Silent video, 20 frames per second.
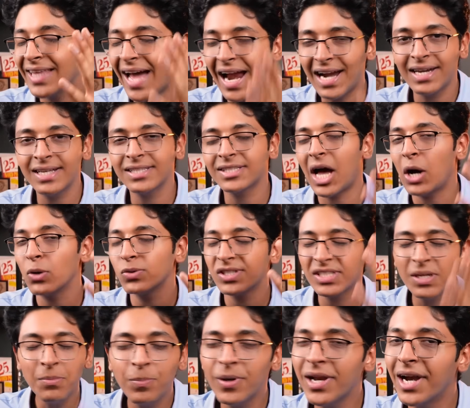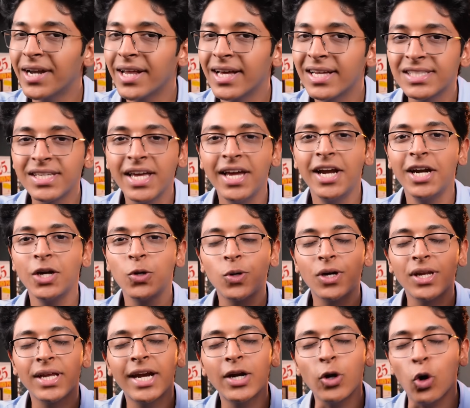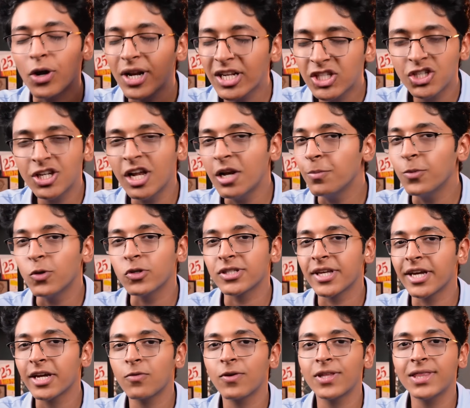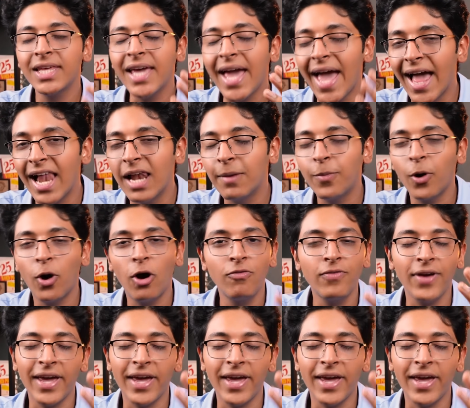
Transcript: that is how simple it is to create original music with the help of